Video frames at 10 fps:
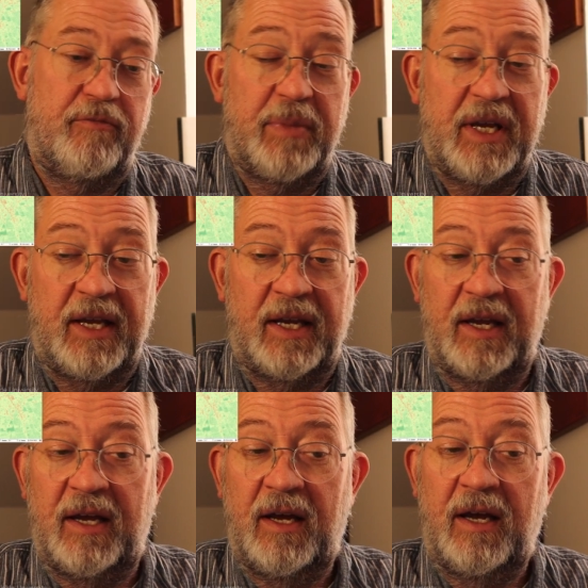
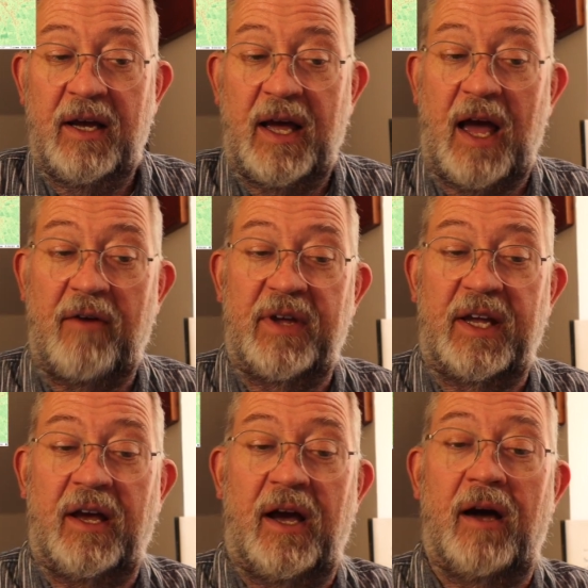being
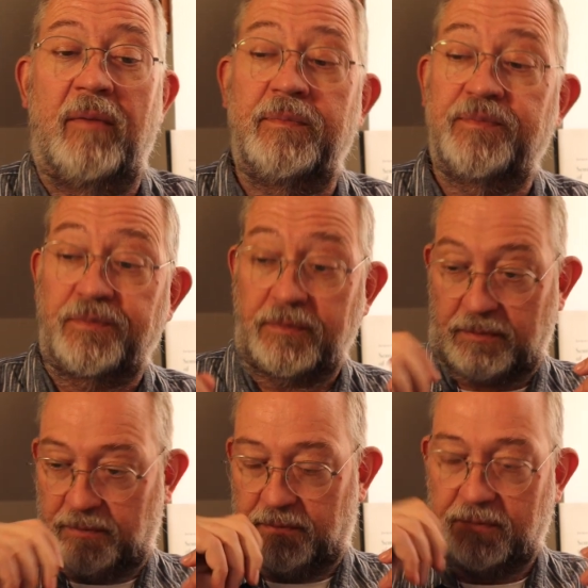having um,
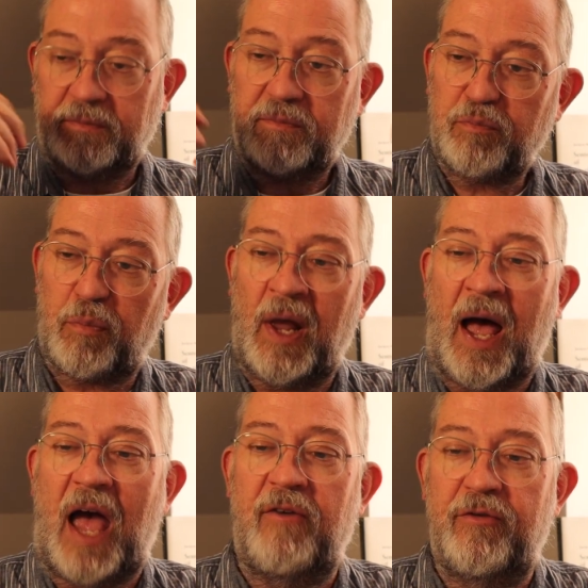
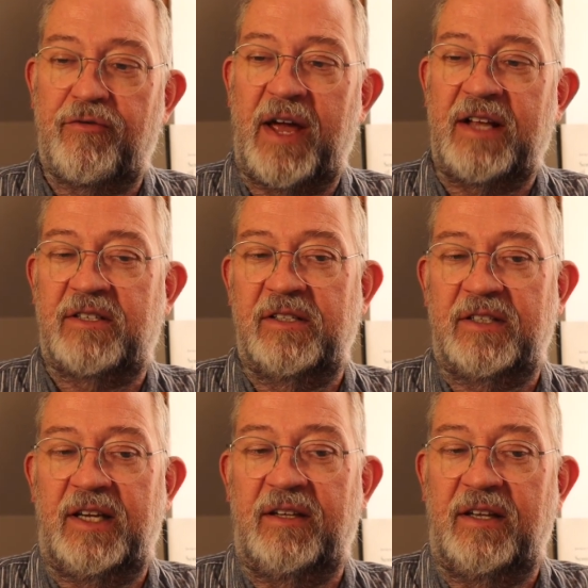high reflectance
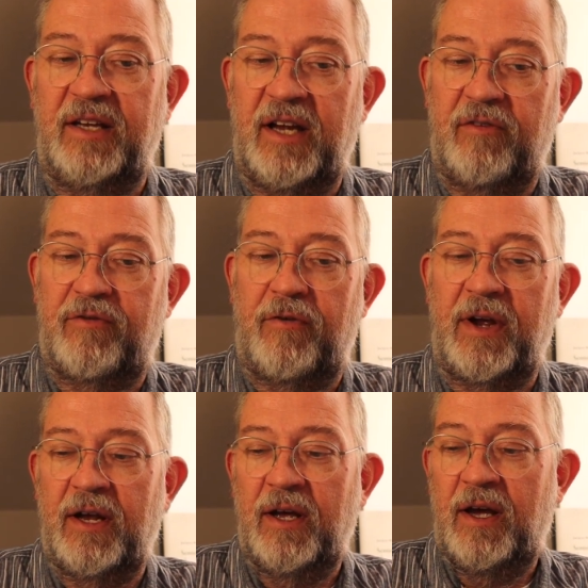in the near infrared
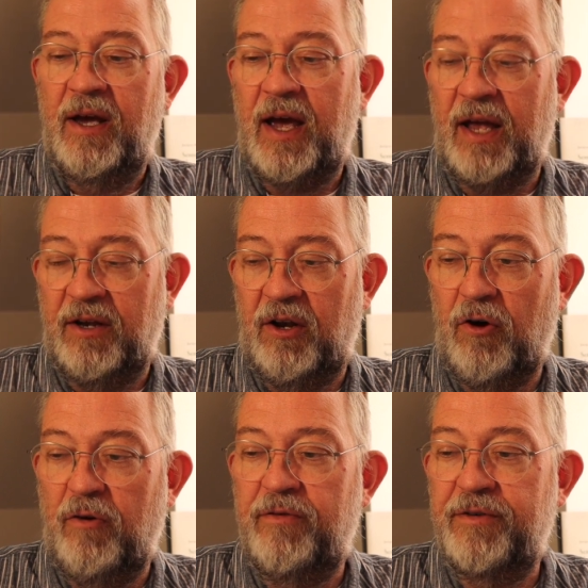and the
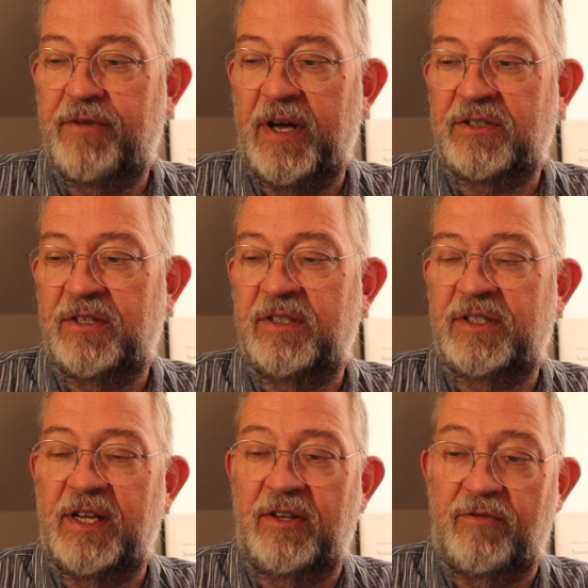low reflections
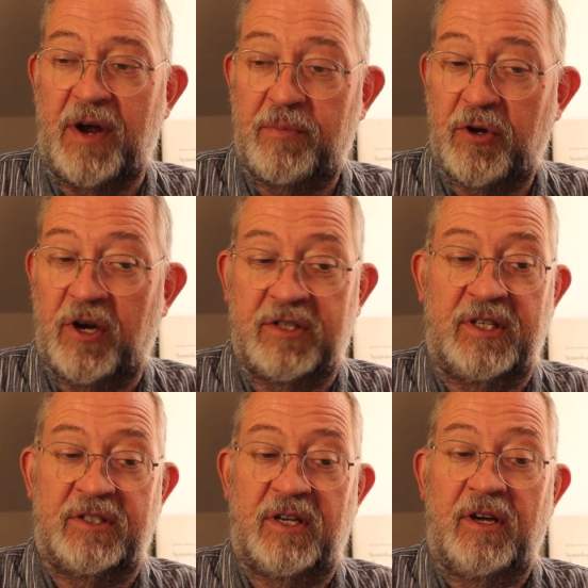in the red because
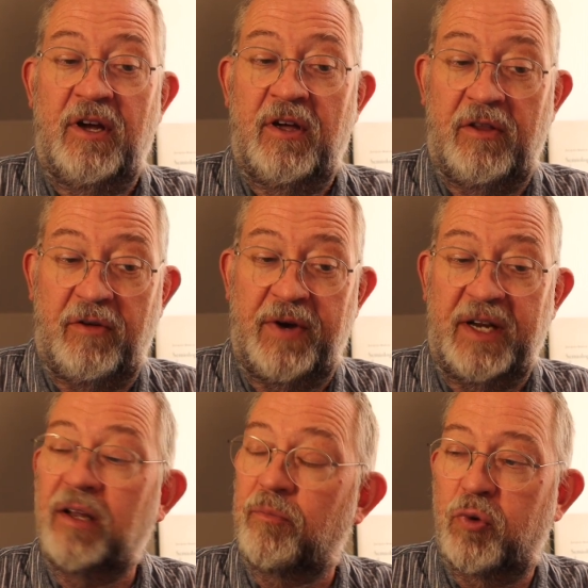it's the red
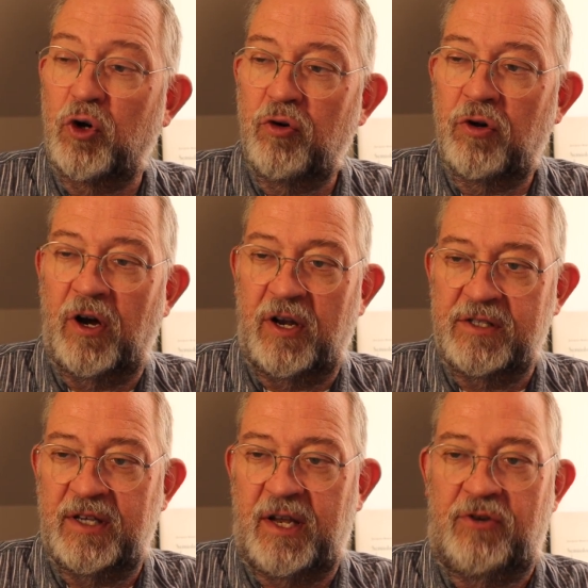and blue colors
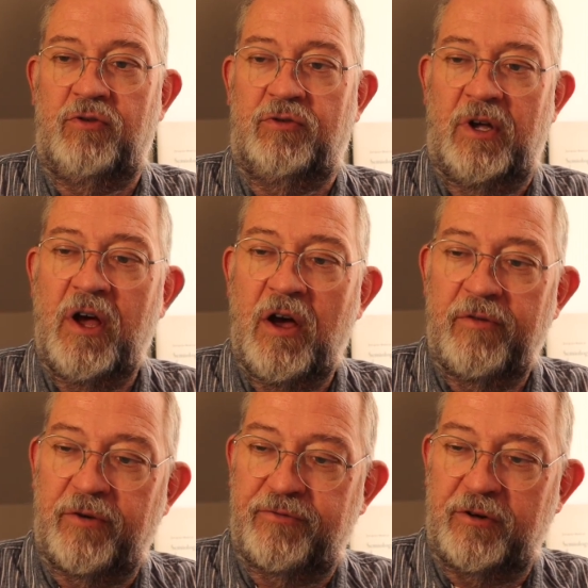that are used
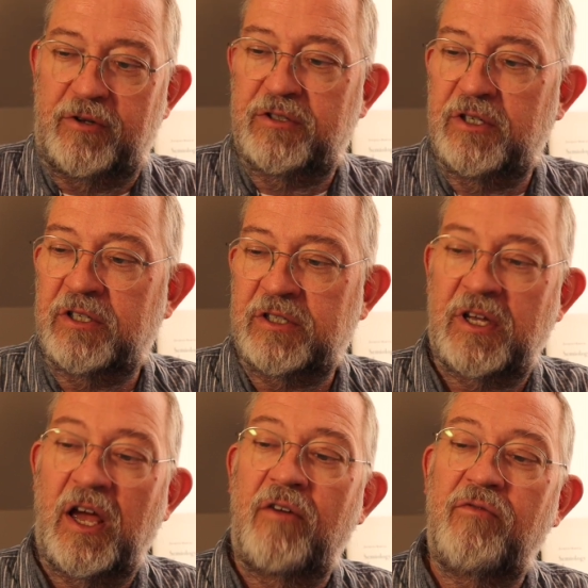for photosynthesis.
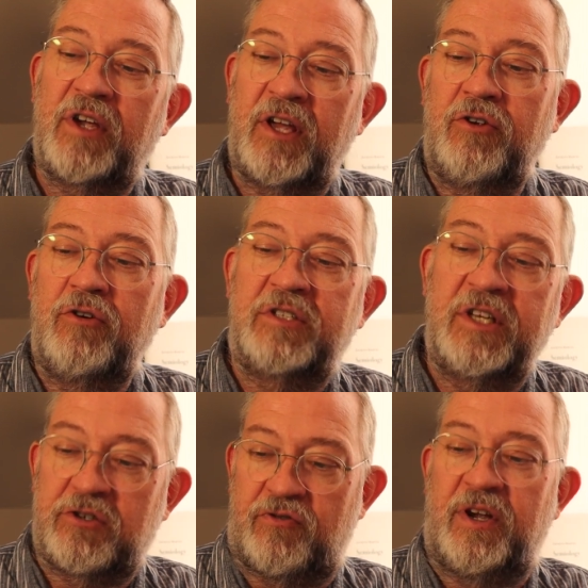We can use this
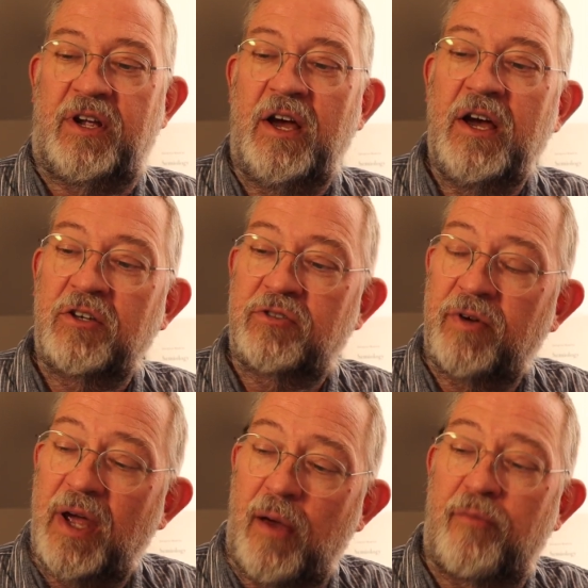trick to
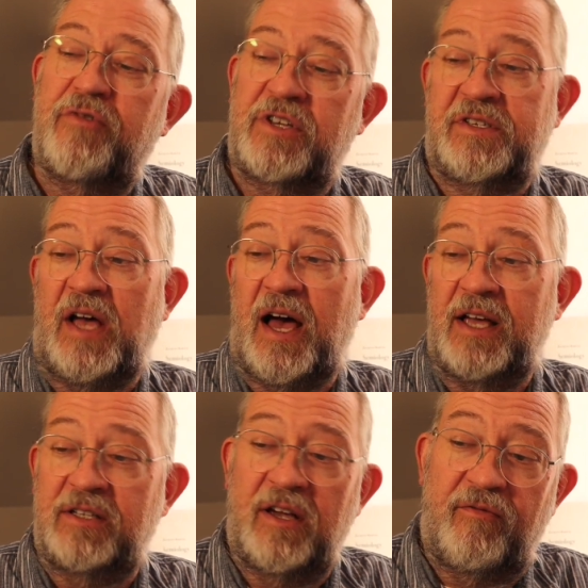
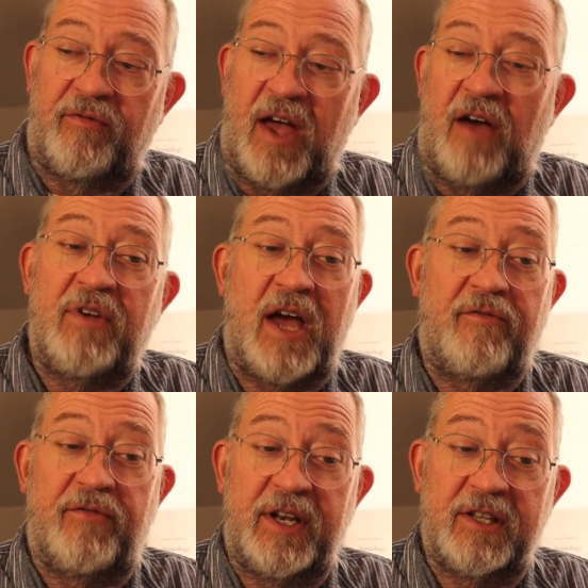emphasize where we have
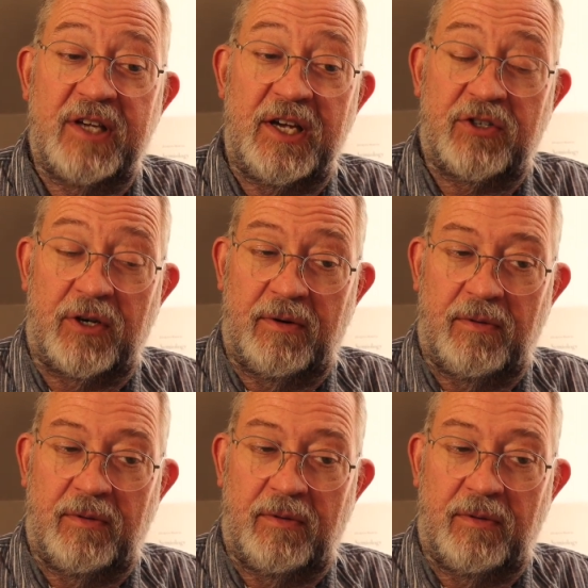vegetation.